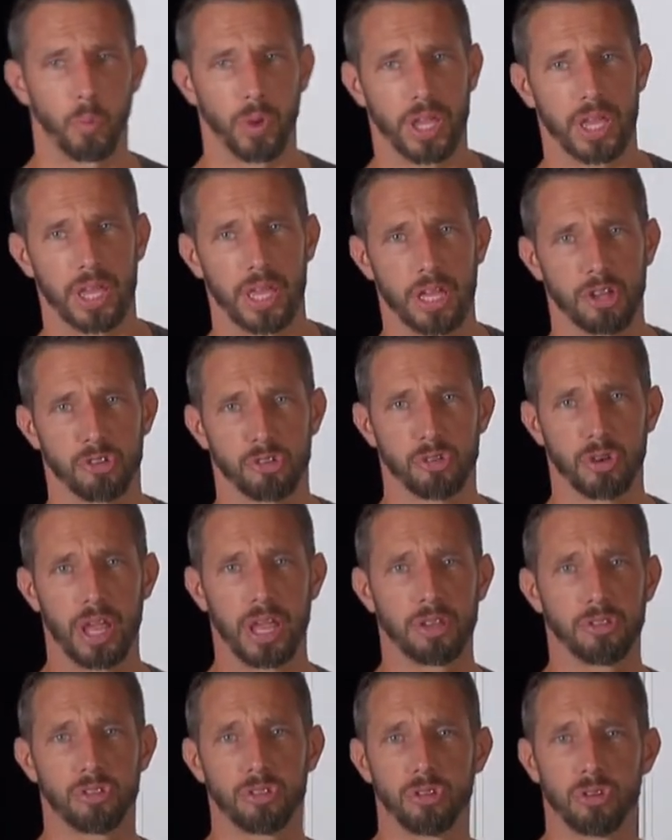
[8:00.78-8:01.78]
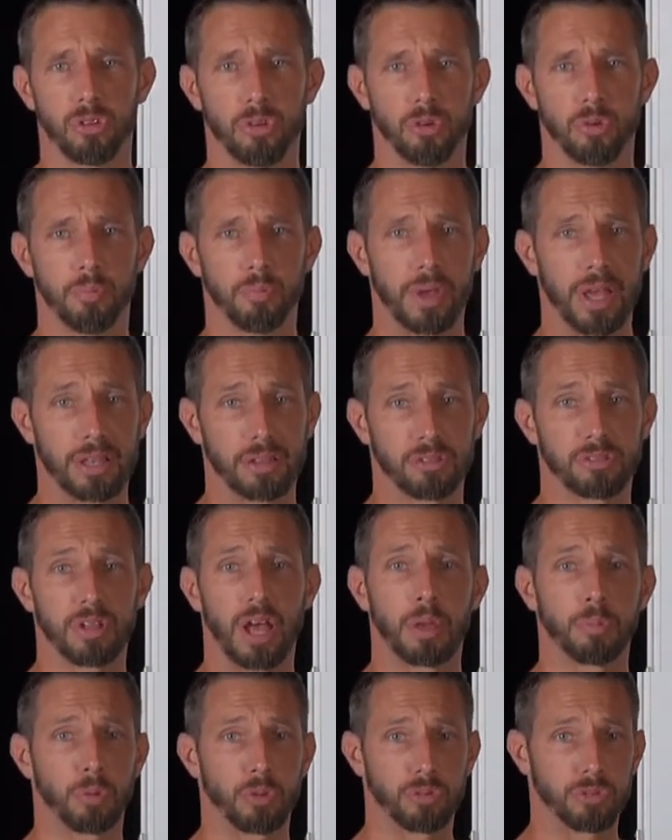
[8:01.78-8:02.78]
we can get trained to make
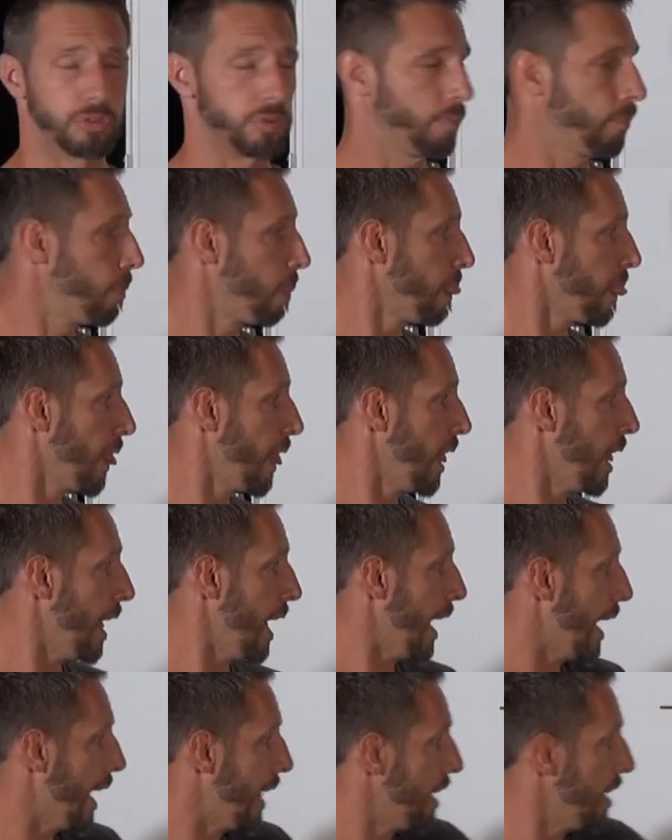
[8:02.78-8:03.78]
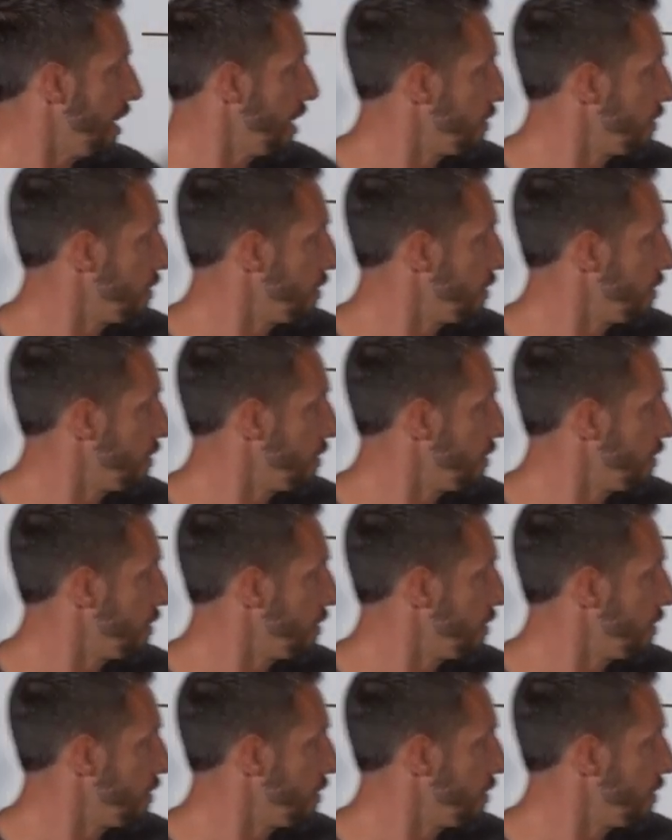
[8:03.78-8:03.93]
disciples. And